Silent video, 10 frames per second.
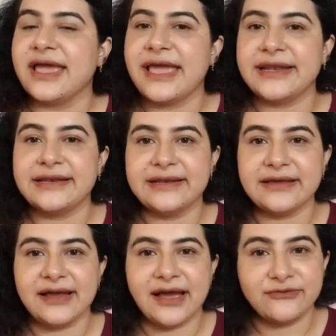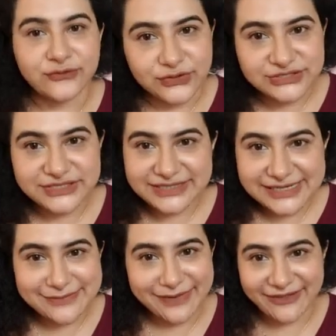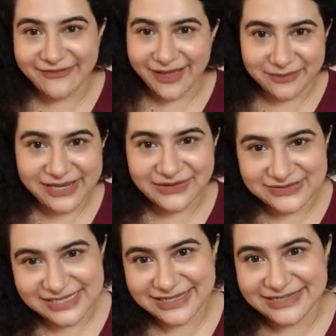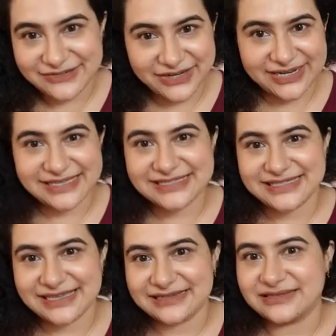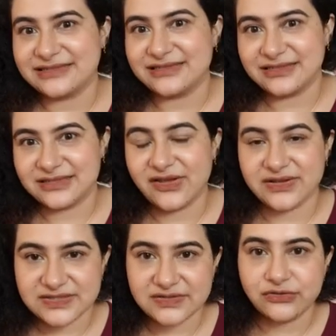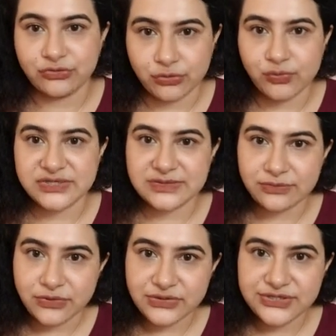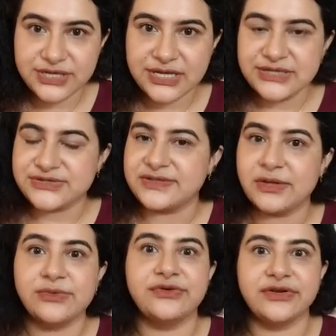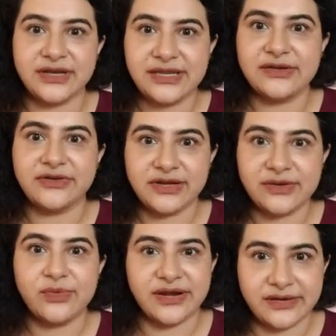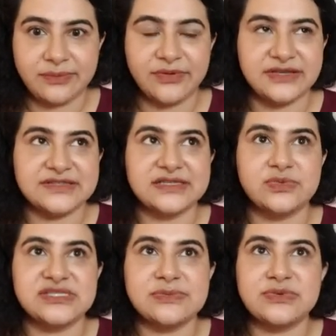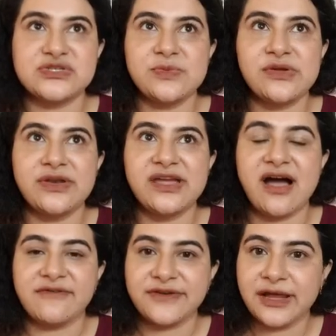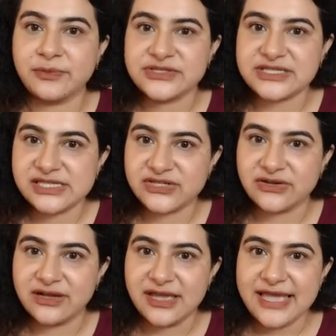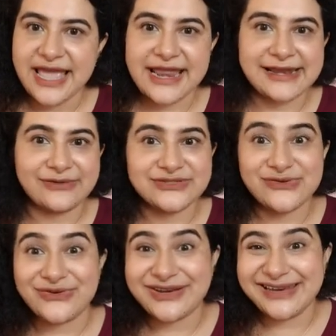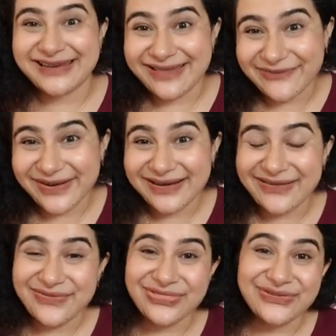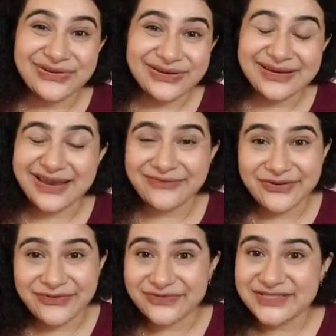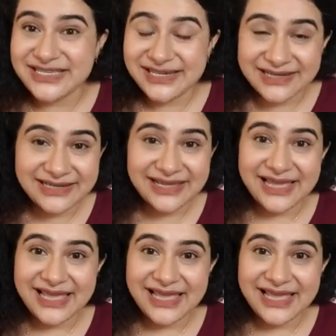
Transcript: And unfortunately, my family outside didn't realize that the room wasn't booked. So they were really, really worried, because it was supposed to be only a half an hour procedure, and now it's already 11:15.